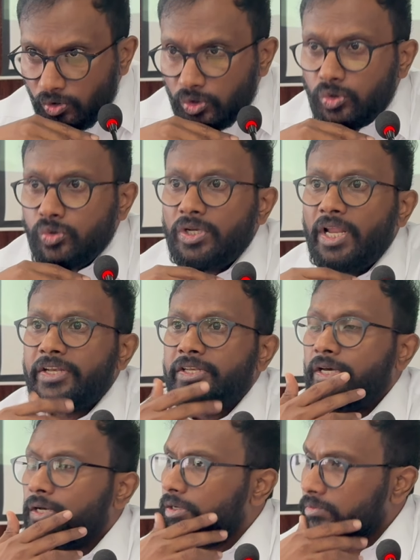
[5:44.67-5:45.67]
want to do like
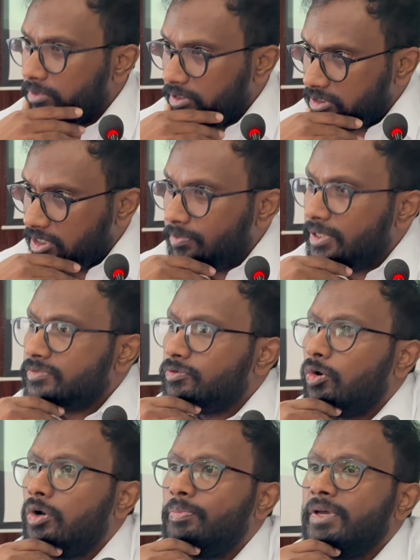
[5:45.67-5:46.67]
CBS
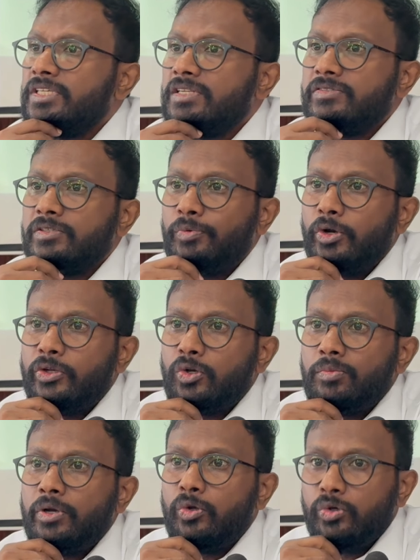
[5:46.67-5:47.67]
for all patients with
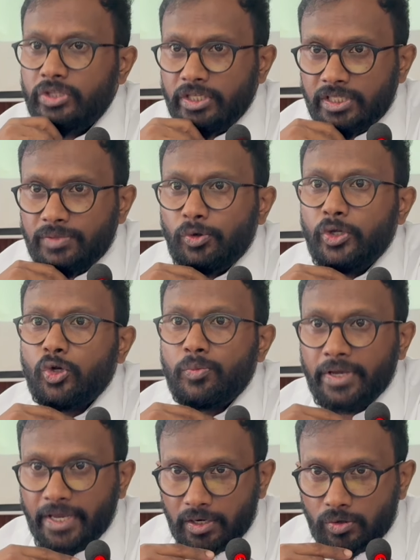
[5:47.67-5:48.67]
polytrauma? Do you think that
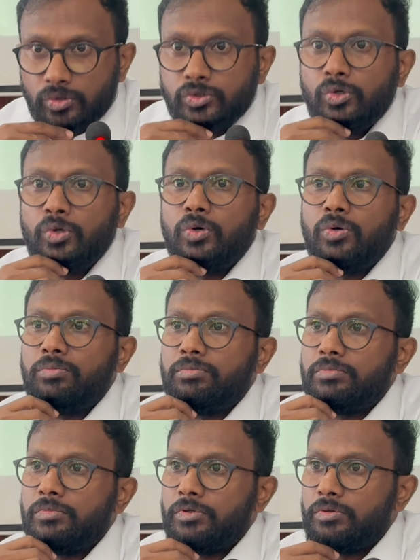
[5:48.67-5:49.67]
polytrauma can cause
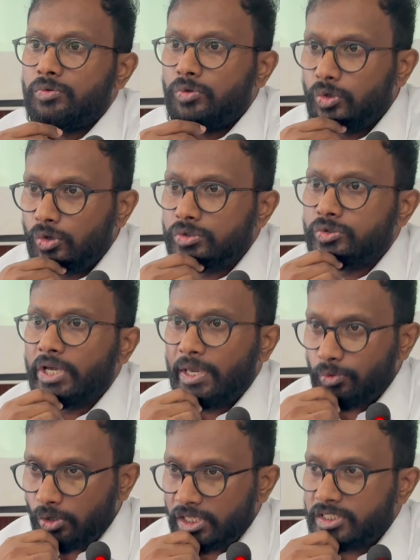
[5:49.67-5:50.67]
glucose or
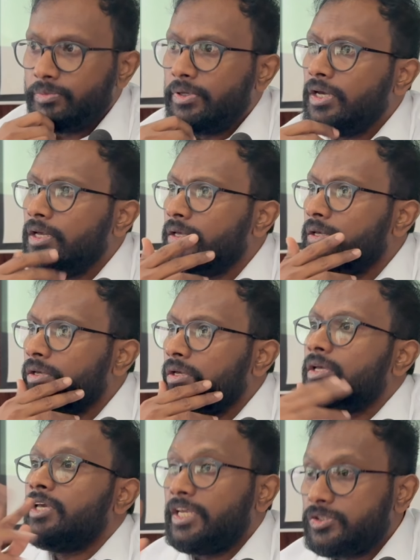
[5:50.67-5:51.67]
hypoglycemia?
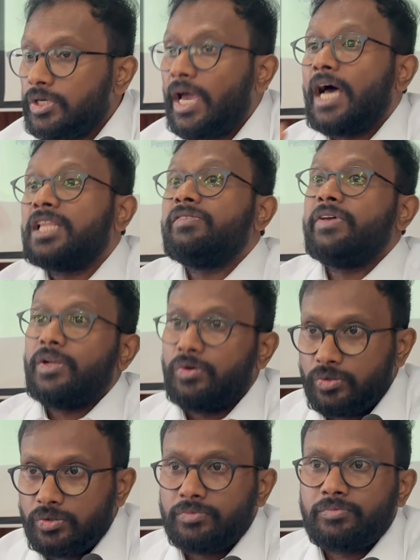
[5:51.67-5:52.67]
It's other way
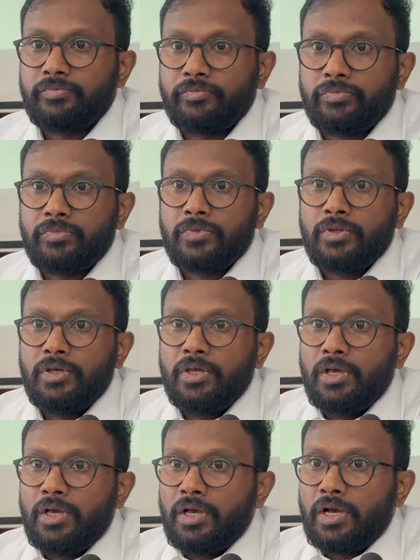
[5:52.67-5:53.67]
around.
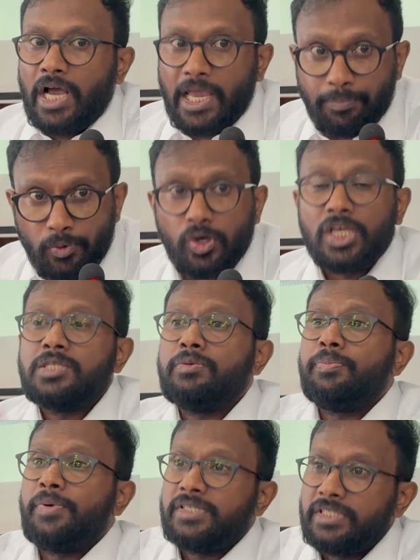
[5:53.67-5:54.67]

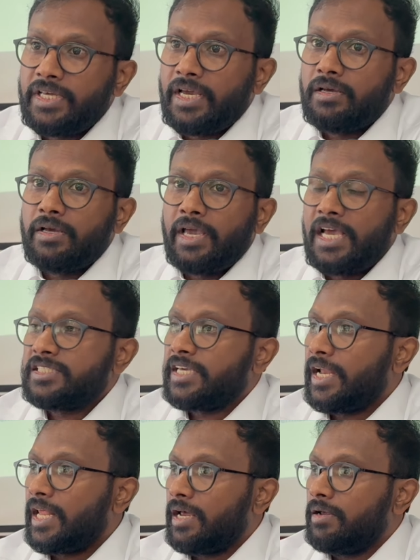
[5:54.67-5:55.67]
Hypoglycemic patient has
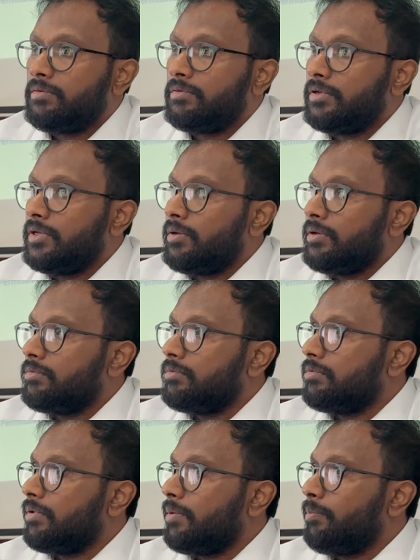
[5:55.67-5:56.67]
had a
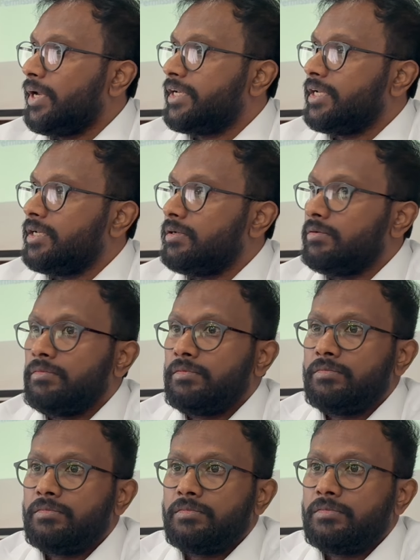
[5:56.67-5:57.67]
metal
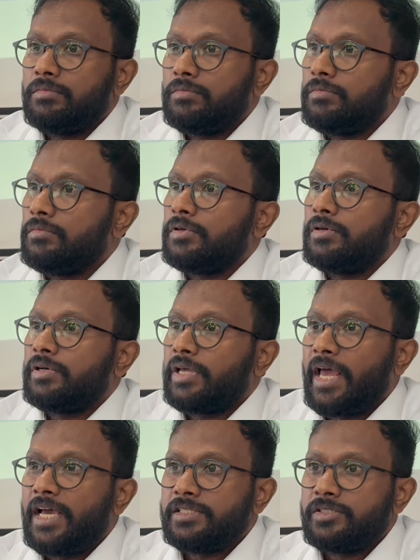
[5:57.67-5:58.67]

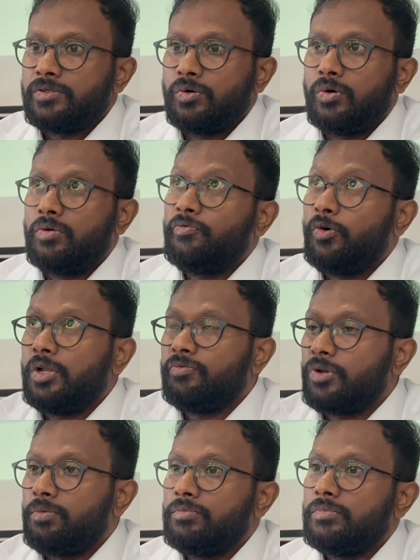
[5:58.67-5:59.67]
crash or fallen
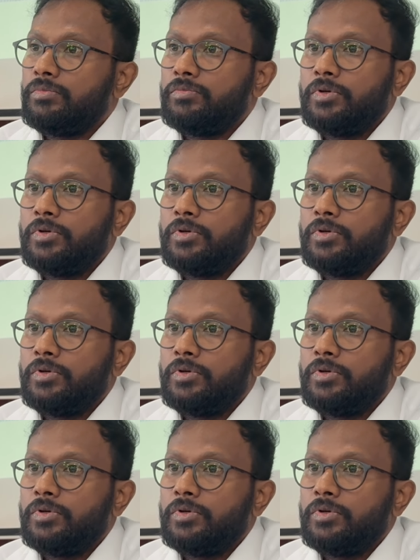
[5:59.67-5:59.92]
from